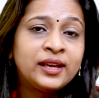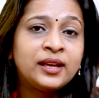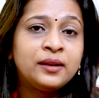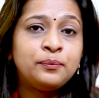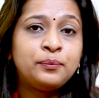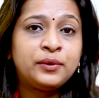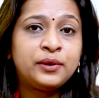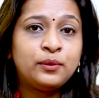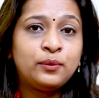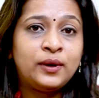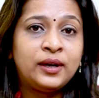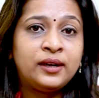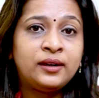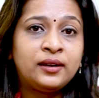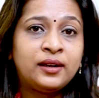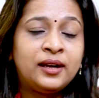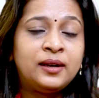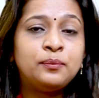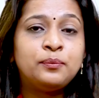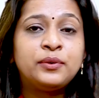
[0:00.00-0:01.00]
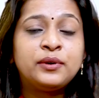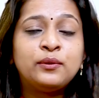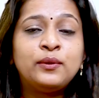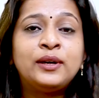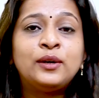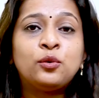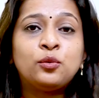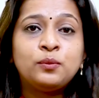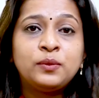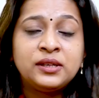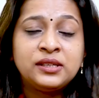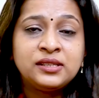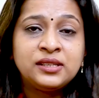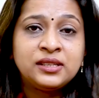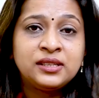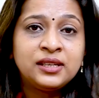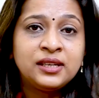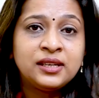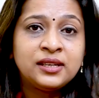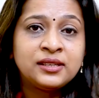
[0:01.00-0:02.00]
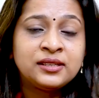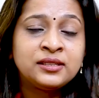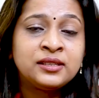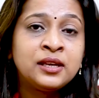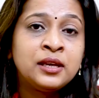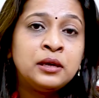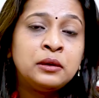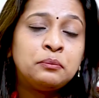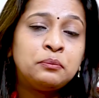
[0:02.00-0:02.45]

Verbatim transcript: can prevent and prevent obesity is